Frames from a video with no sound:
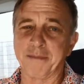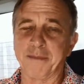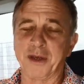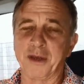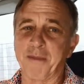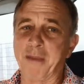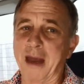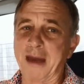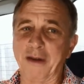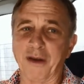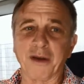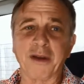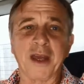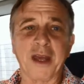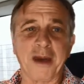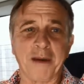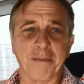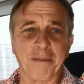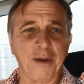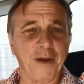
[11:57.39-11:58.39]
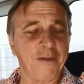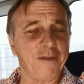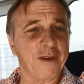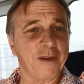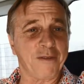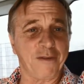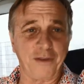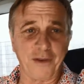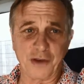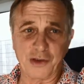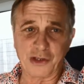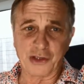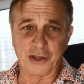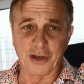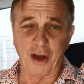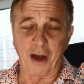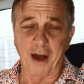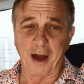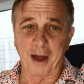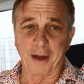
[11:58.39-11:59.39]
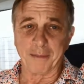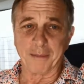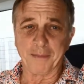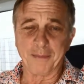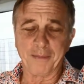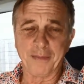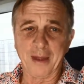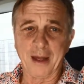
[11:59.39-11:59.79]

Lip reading: You may not get it perfect first time.